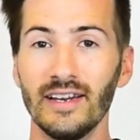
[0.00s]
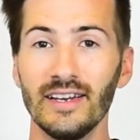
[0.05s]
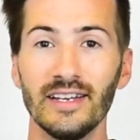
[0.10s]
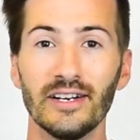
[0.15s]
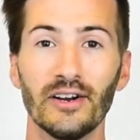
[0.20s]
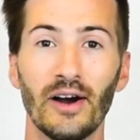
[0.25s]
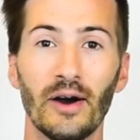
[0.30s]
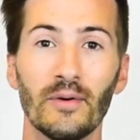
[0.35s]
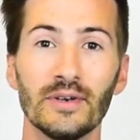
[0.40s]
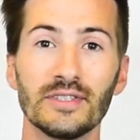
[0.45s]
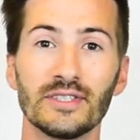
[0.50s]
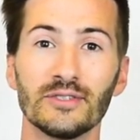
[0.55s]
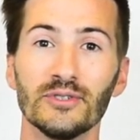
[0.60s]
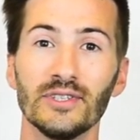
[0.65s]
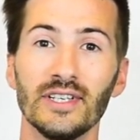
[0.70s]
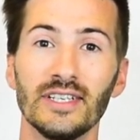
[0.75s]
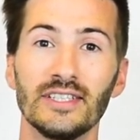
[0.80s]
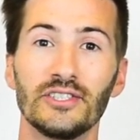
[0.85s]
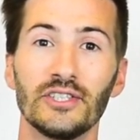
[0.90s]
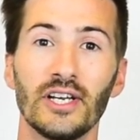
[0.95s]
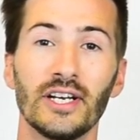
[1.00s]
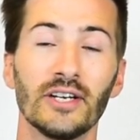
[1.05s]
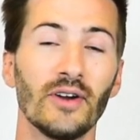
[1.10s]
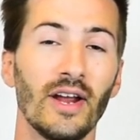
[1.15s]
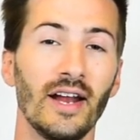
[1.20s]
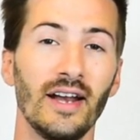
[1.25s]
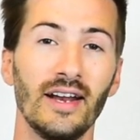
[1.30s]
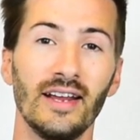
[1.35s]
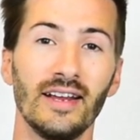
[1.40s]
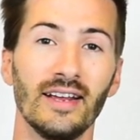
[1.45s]
You know, I wasn't really
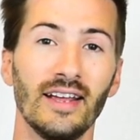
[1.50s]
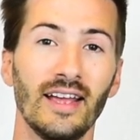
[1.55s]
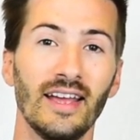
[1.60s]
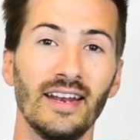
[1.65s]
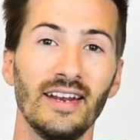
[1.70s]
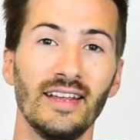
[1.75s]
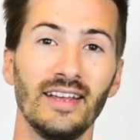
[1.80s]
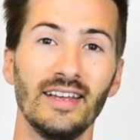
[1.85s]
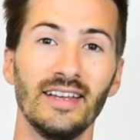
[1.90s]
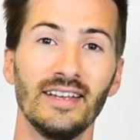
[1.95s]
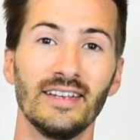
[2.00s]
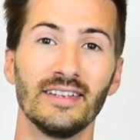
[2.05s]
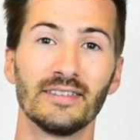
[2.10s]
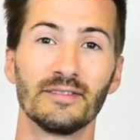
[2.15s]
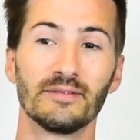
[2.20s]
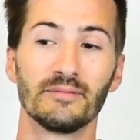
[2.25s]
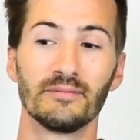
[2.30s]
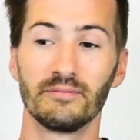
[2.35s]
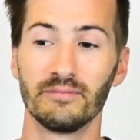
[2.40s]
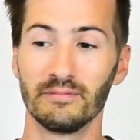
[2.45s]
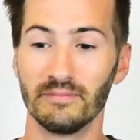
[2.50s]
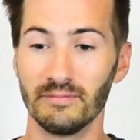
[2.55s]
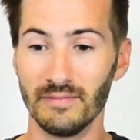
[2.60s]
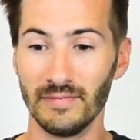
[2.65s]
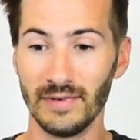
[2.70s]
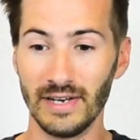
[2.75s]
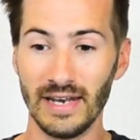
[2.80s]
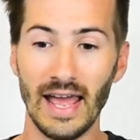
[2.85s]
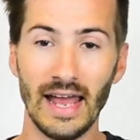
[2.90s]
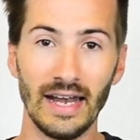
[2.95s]
generating any
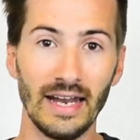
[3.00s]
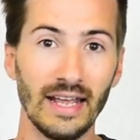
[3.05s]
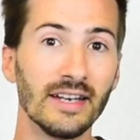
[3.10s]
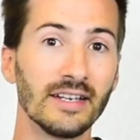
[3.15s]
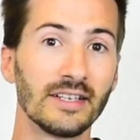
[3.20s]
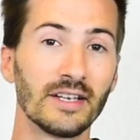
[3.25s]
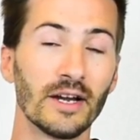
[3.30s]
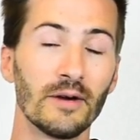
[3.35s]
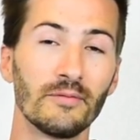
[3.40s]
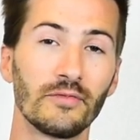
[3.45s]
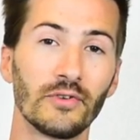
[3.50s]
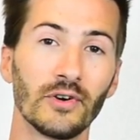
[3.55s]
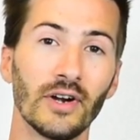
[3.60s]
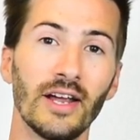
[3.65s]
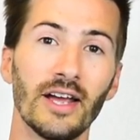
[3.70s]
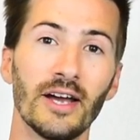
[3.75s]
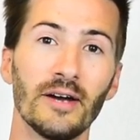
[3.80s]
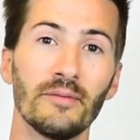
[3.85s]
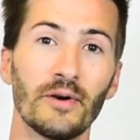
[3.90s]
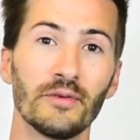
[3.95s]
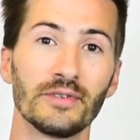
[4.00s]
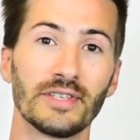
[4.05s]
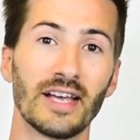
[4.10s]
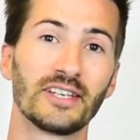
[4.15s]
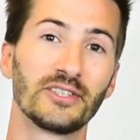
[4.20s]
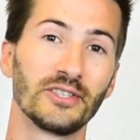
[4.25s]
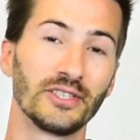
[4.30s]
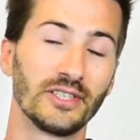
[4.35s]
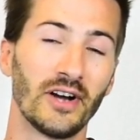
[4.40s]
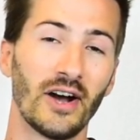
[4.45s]
net income for him. I was
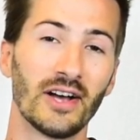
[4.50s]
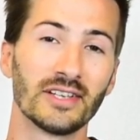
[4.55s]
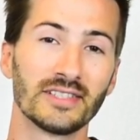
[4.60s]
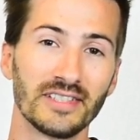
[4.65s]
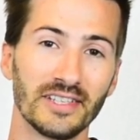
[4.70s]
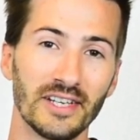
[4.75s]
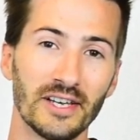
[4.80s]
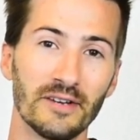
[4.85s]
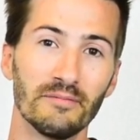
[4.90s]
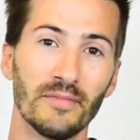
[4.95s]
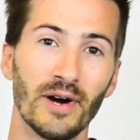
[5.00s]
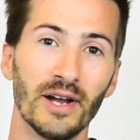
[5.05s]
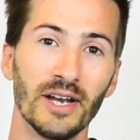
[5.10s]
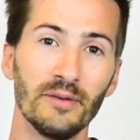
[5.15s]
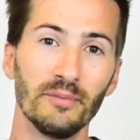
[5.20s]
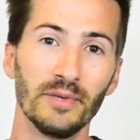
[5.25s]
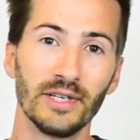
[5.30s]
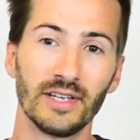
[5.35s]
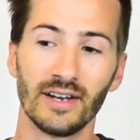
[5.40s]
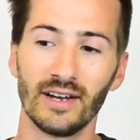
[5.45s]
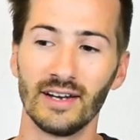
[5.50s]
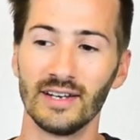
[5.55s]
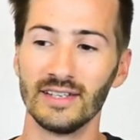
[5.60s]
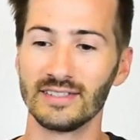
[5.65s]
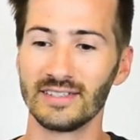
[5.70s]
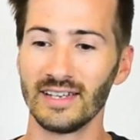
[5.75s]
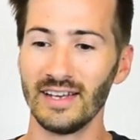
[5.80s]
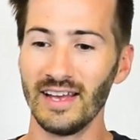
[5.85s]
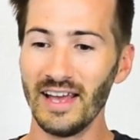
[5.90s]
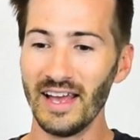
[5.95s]
actually costing him money
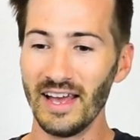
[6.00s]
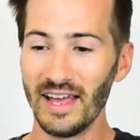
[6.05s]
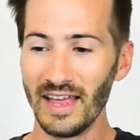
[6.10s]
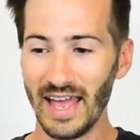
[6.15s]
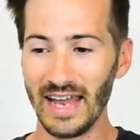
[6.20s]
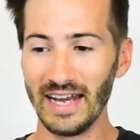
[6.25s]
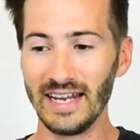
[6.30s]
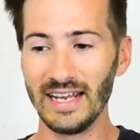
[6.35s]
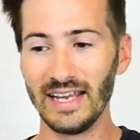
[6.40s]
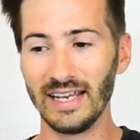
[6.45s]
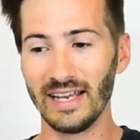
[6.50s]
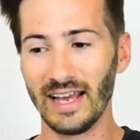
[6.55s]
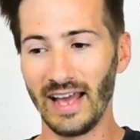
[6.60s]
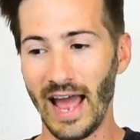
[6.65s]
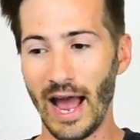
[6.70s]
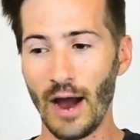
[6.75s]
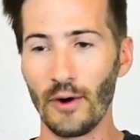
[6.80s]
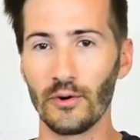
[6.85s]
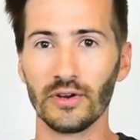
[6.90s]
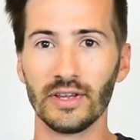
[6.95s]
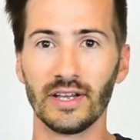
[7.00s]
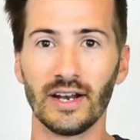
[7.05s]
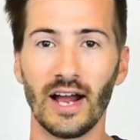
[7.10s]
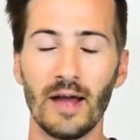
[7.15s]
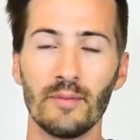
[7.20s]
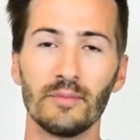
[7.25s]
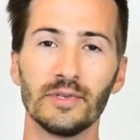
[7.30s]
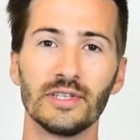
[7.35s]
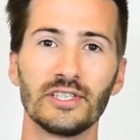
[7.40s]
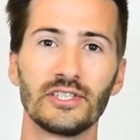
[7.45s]
because any hour that
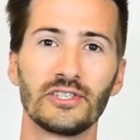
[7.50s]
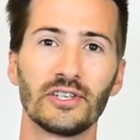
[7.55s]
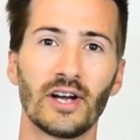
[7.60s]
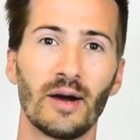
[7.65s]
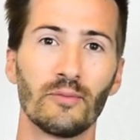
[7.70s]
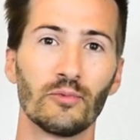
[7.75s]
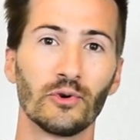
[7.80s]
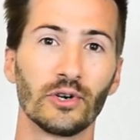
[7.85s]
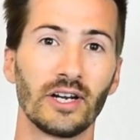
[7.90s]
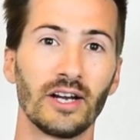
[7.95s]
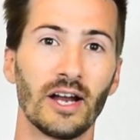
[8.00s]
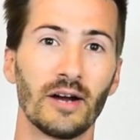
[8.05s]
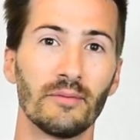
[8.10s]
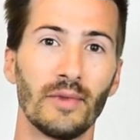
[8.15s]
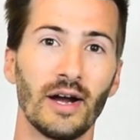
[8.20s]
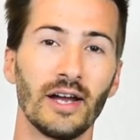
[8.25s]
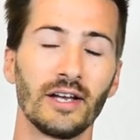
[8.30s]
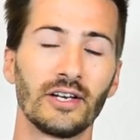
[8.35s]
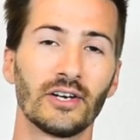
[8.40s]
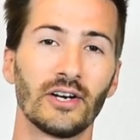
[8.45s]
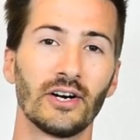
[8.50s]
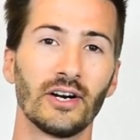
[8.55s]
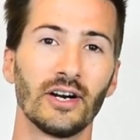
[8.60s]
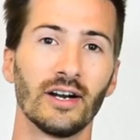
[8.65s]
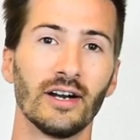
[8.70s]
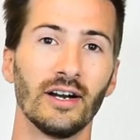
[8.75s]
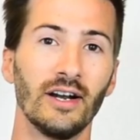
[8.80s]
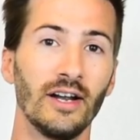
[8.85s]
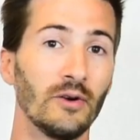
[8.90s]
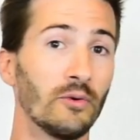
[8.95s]
I'm in the shop working on my
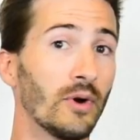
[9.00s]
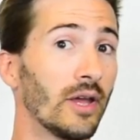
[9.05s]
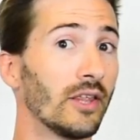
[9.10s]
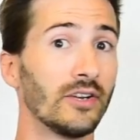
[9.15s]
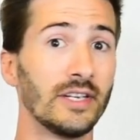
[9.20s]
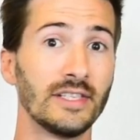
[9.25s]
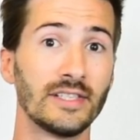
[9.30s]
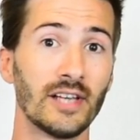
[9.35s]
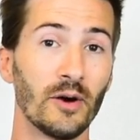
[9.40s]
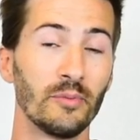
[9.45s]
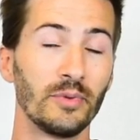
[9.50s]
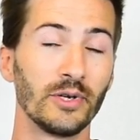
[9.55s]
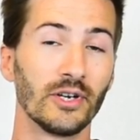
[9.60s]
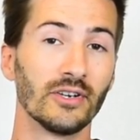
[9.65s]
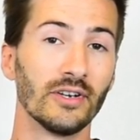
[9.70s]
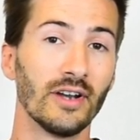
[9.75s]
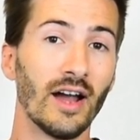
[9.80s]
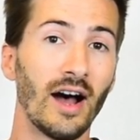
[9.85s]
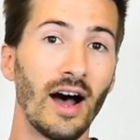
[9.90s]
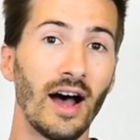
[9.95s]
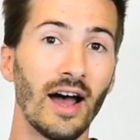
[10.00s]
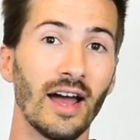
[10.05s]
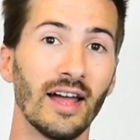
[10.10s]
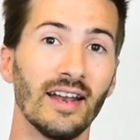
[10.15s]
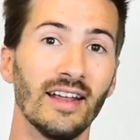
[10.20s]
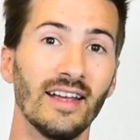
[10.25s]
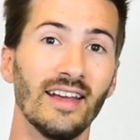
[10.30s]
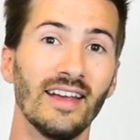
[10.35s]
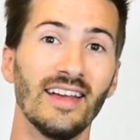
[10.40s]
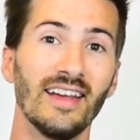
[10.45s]
car, whether he's helping or
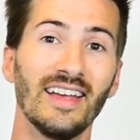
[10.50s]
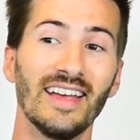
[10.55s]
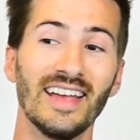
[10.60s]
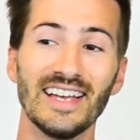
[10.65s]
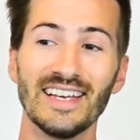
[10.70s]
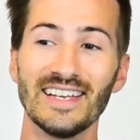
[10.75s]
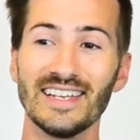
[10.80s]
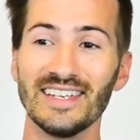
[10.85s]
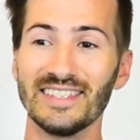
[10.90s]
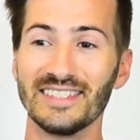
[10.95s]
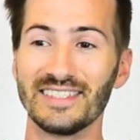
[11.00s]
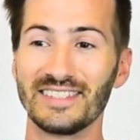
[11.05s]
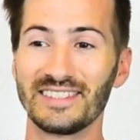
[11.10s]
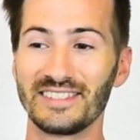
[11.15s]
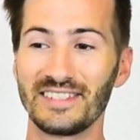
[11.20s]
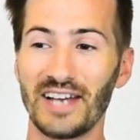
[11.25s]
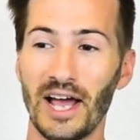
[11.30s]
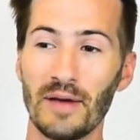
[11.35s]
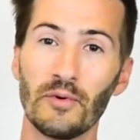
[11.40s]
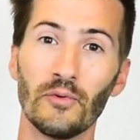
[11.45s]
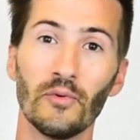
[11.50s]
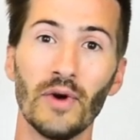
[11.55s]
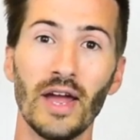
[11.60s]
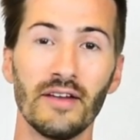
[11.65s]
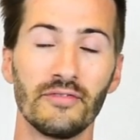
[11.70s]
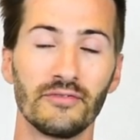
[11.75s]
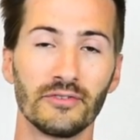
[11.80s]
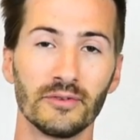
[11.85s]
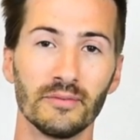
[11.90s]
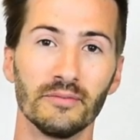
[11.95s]
not, is time
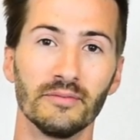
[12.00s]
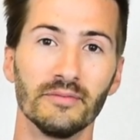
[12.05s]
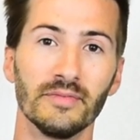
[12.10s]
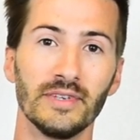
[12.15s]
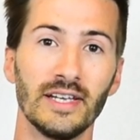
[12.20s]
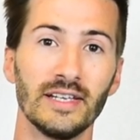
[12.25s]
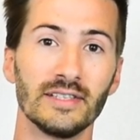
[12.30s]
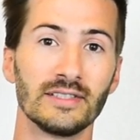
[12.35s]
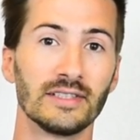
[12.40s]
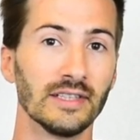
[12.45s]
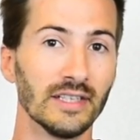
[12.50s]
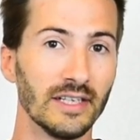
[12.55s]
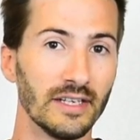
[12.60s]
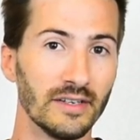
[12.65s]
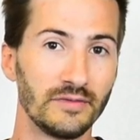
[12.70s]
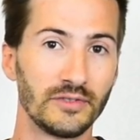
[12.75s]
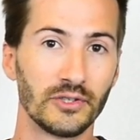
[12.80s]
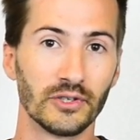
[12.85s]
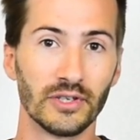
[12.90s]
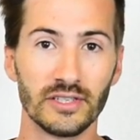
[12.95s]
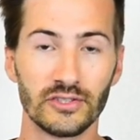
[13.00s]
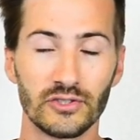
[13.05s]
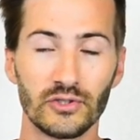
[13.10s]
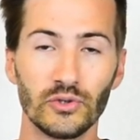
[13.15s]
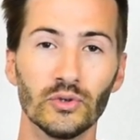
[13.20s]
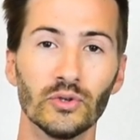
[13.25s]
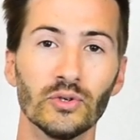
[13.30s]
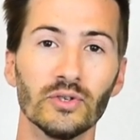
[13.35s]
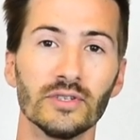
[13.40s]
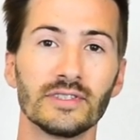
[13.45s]
away from his lift or his
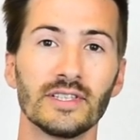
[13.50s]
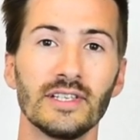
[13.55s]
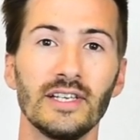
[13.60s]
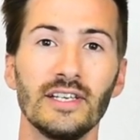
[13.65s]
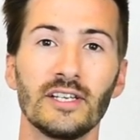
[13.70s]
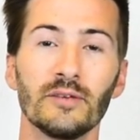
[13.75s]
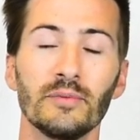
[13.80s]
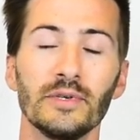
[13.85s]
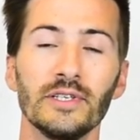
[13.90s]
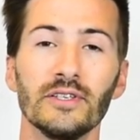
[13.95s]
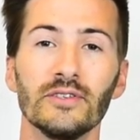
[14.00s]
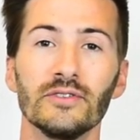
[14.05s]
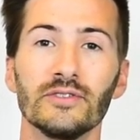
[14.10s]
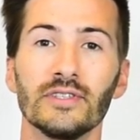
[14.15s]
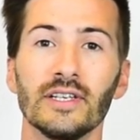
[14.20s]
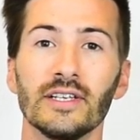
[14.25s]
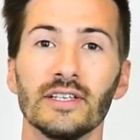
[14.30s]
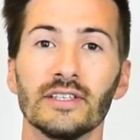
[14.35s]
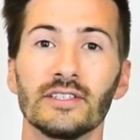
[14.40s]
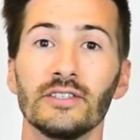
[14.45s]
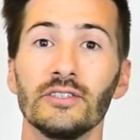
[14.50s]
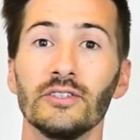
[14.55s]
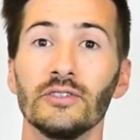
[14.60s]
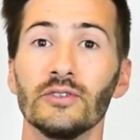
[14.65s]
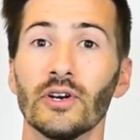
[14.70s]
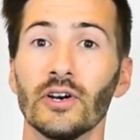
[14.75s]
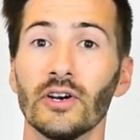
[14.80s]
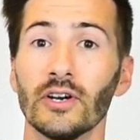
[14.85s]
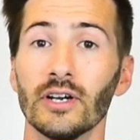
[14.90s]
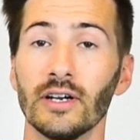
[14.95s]
tools that he could be using
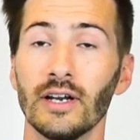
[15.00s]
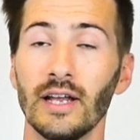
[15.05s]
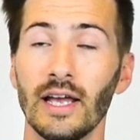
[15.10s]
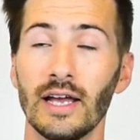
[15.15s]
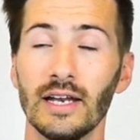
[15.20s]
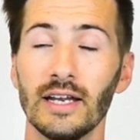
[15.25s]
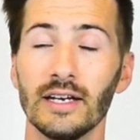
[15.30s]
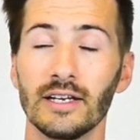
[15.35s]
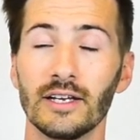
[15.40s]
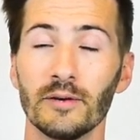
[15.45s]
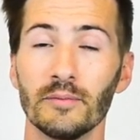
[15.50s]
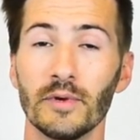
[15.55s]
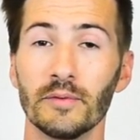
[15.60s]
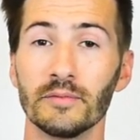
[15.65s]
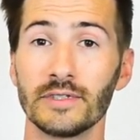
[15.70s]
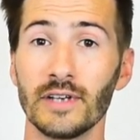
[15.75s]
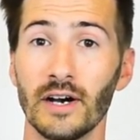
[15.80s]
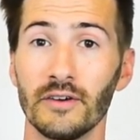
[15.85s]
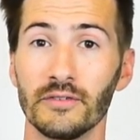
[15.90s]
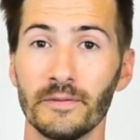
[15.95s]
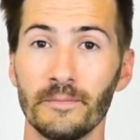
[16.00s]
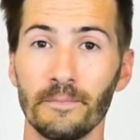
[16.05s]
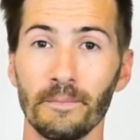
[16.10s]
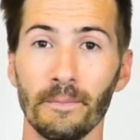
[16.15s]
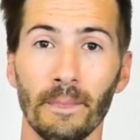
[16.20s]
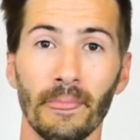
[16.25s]
to earn an income himself.